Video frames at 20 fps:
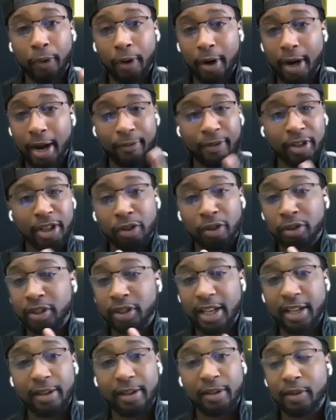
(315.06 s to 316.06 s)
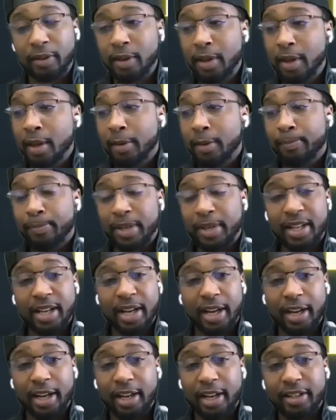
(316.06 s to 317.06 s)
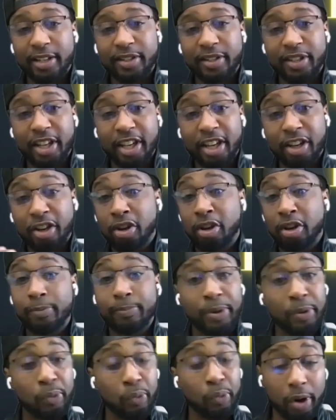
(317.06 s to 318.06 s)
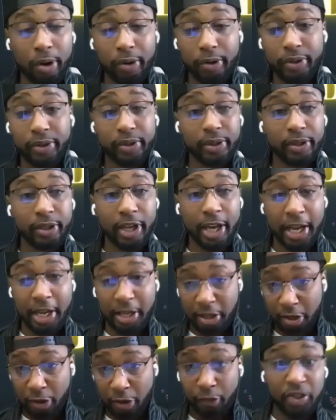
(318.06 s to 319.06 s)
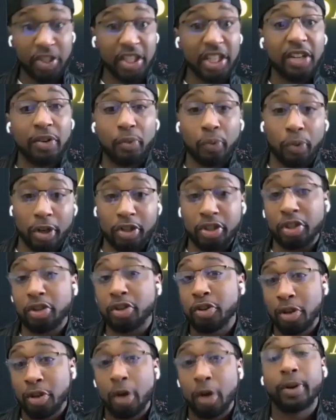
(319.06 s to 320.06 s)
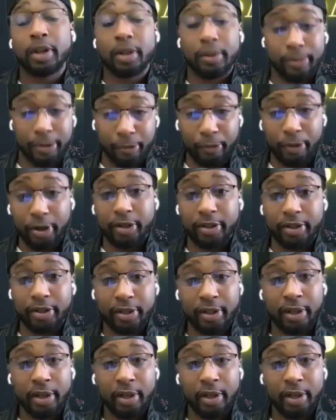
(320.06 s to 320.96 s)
for every little thing, because it could be worse, and you've seen worse, so you know it could be worse,